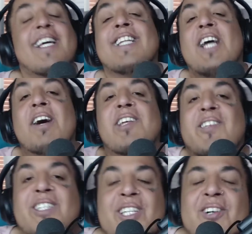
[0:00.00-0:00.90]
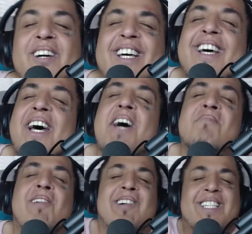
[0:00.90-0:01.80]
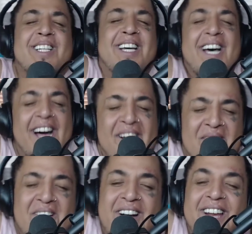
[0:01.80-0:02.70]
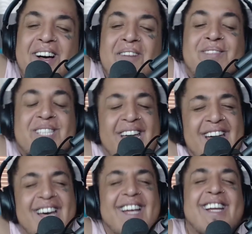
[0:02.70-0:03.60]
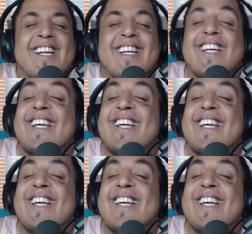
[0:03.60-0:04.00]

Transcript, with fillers: Get down, you can do it. And Boruto, I don't want to, I'm scared.